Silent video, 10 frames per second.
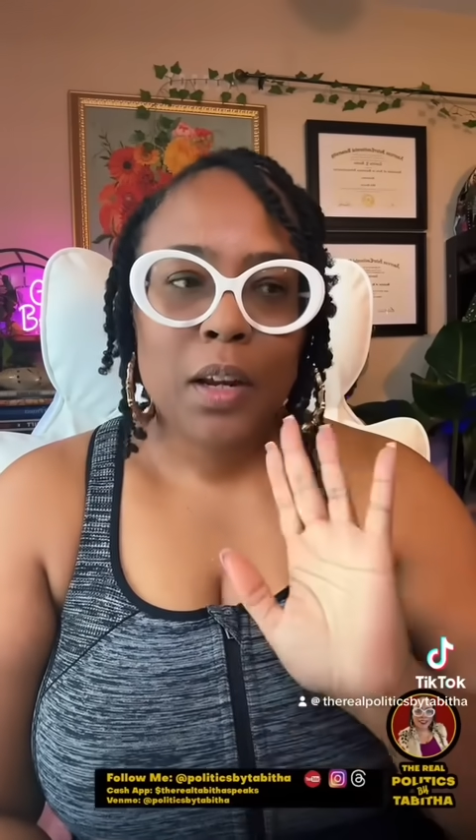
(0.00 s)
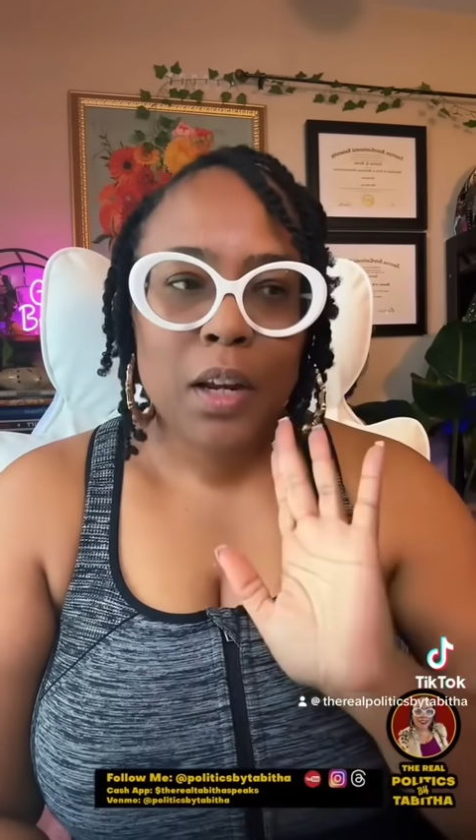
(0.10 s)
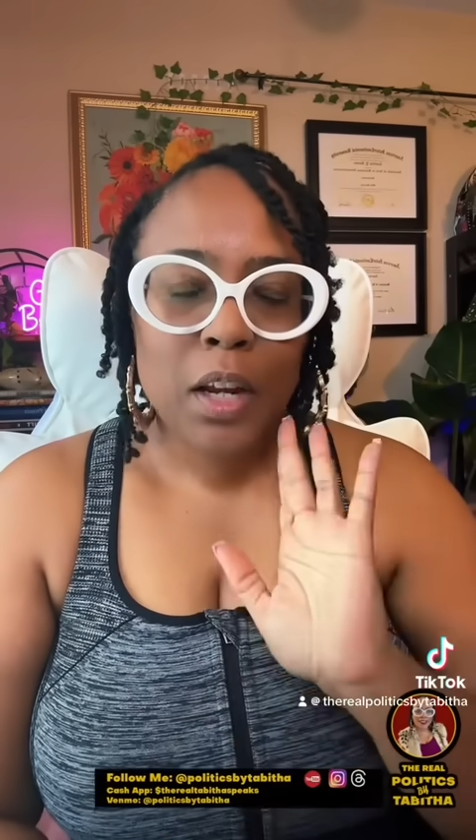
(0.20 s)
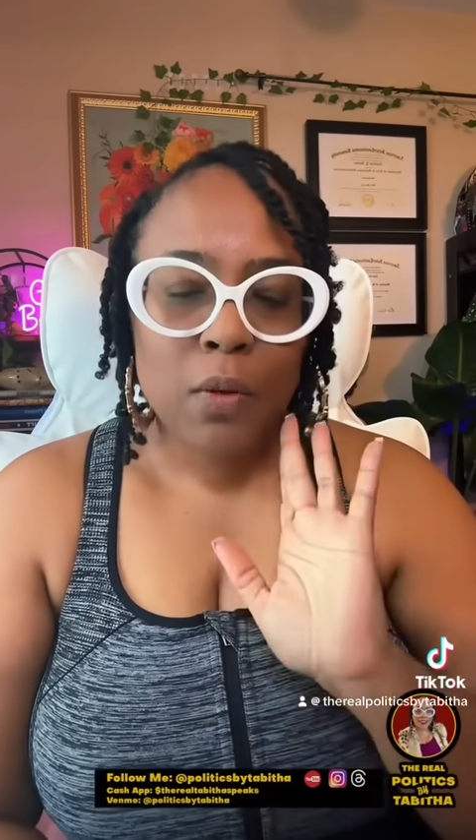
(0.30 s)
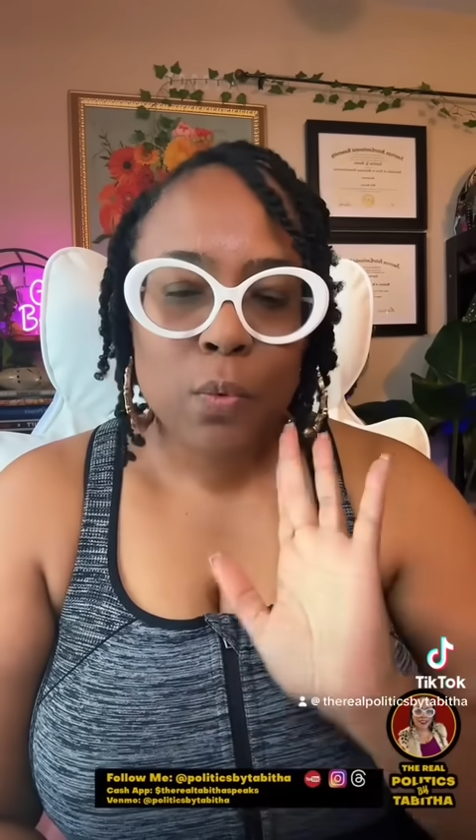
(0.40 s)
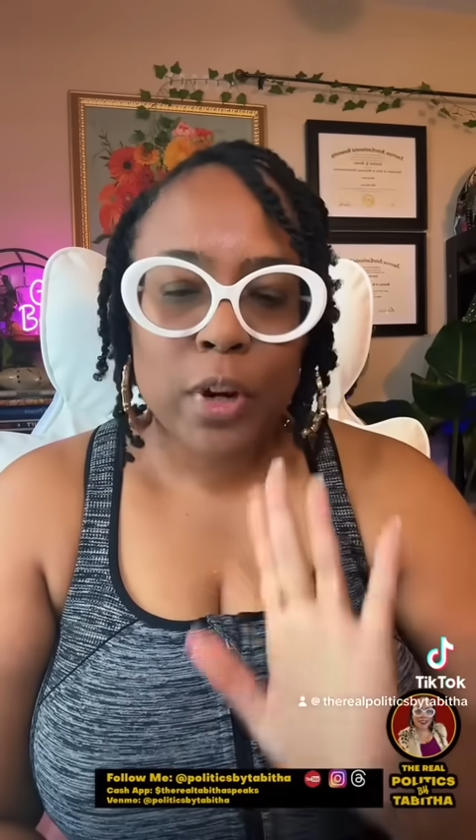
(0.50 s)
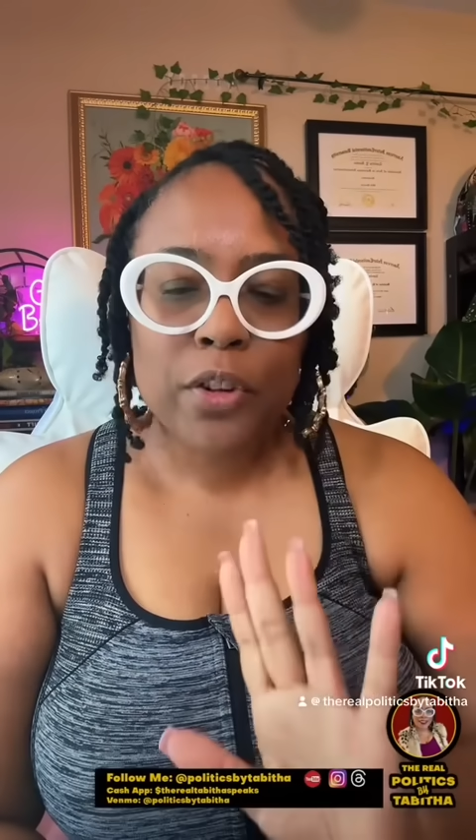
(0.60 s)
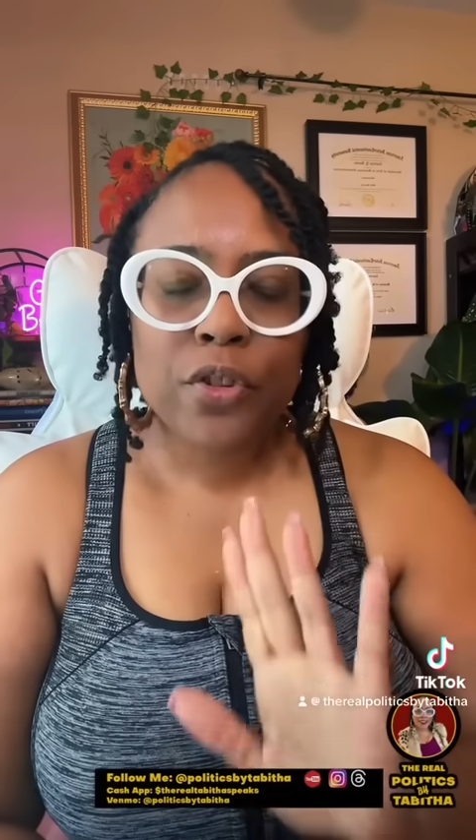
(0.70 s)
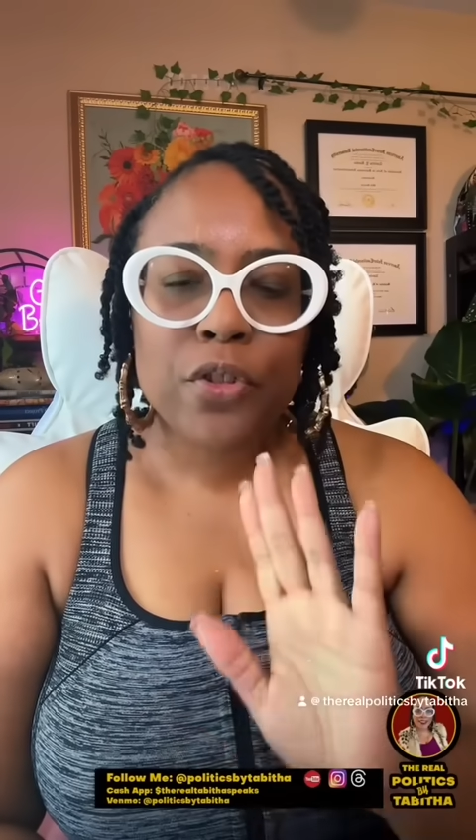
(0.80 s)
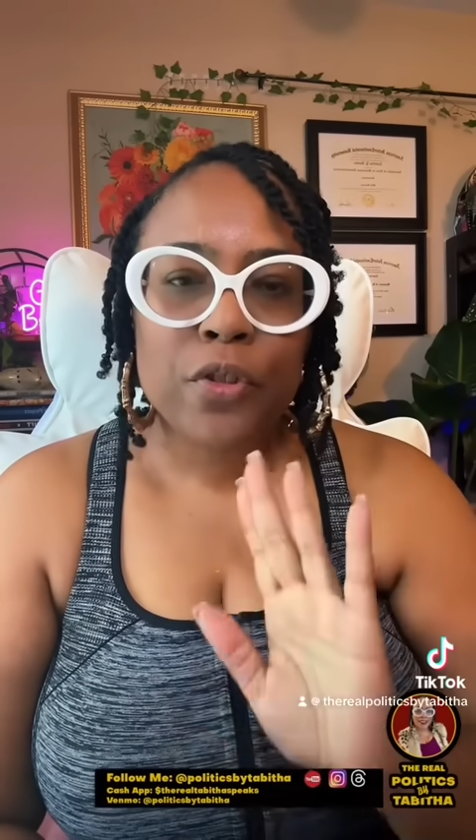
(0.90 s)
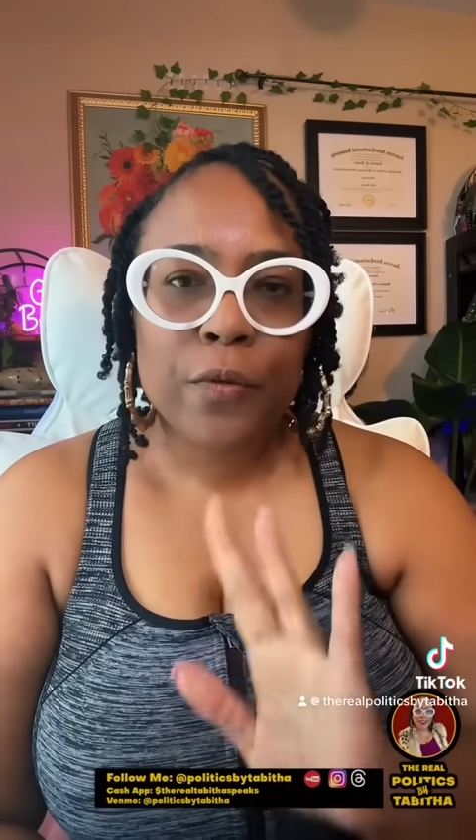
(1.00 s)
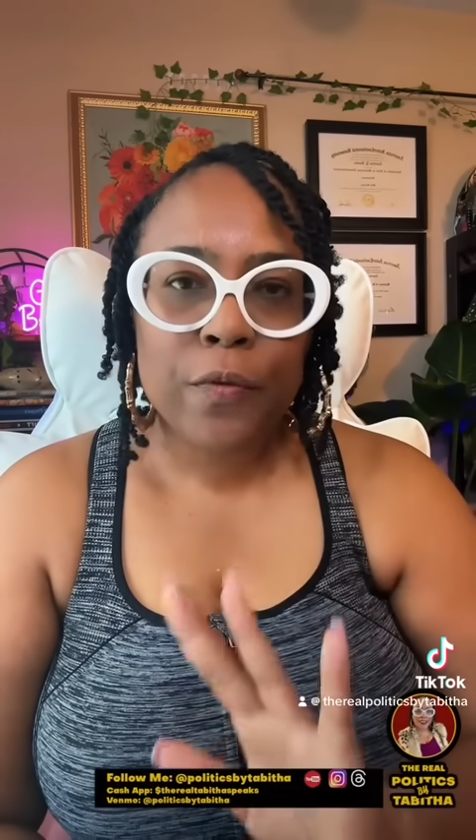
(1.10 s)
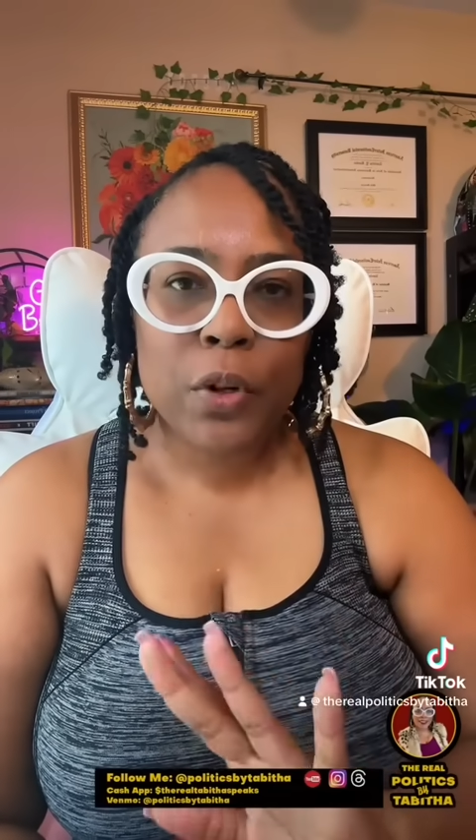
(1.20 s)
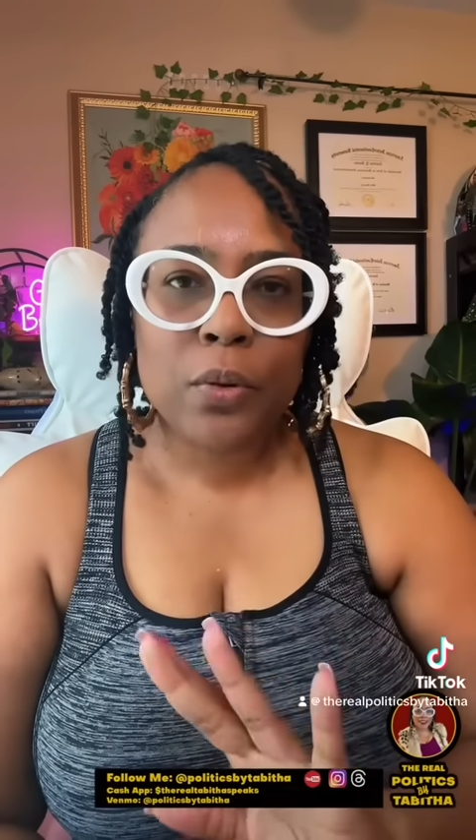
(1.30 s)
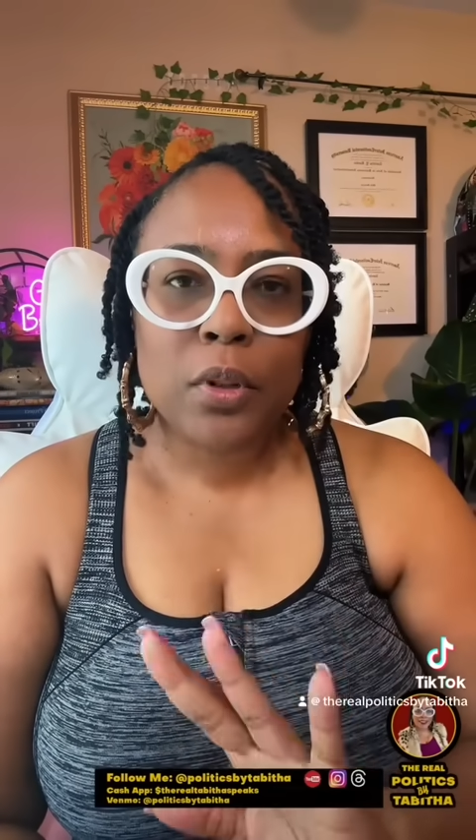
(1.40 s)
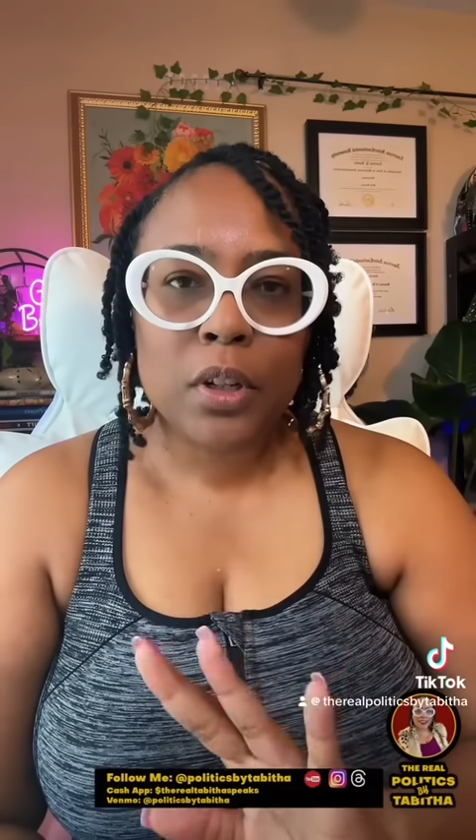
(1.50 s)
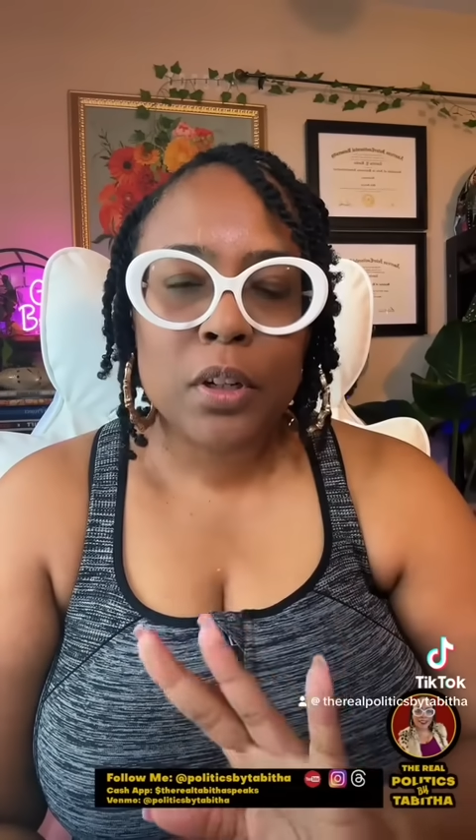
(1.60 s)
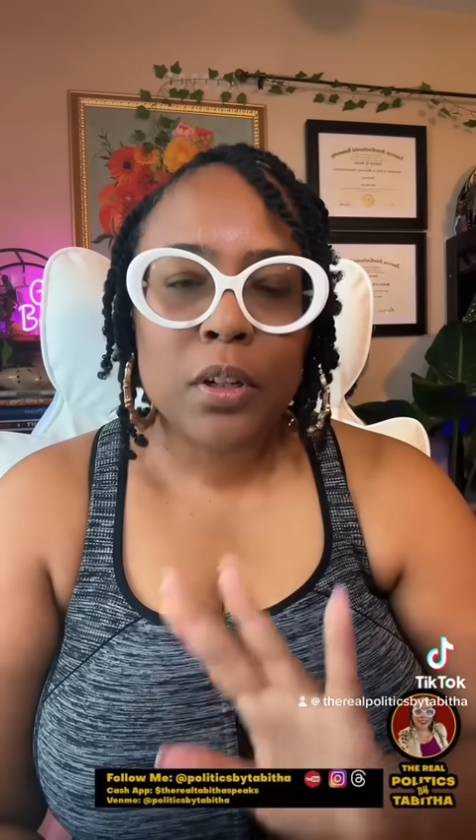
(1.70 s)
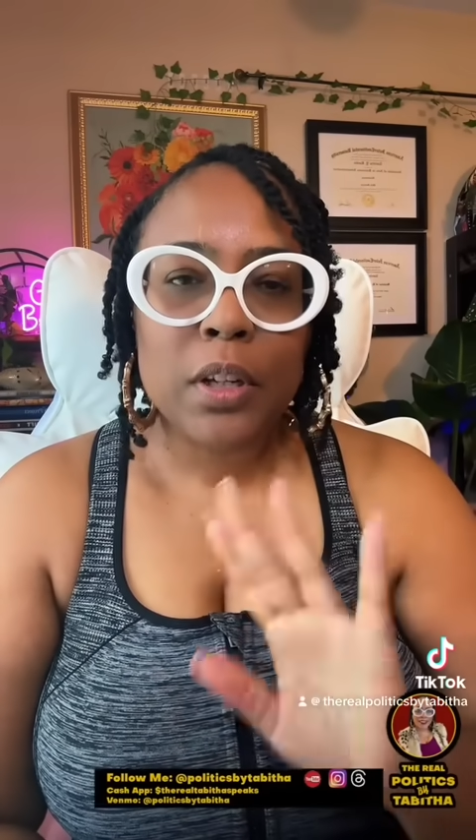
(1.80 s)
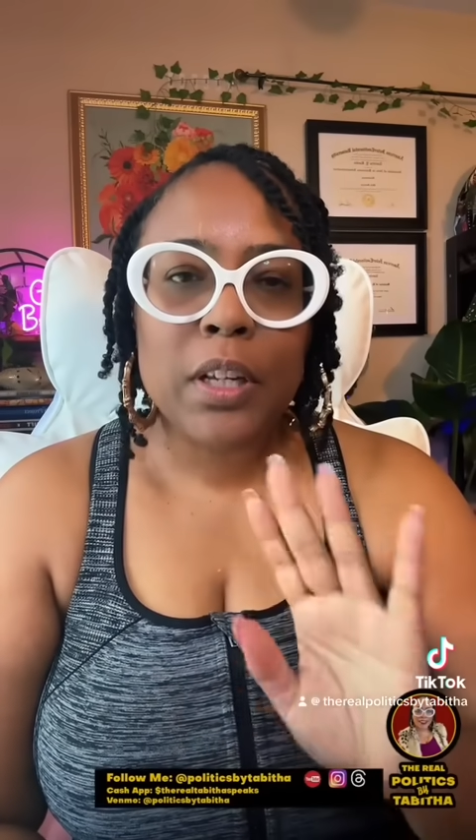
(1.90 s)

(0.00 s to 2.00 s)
a registered voter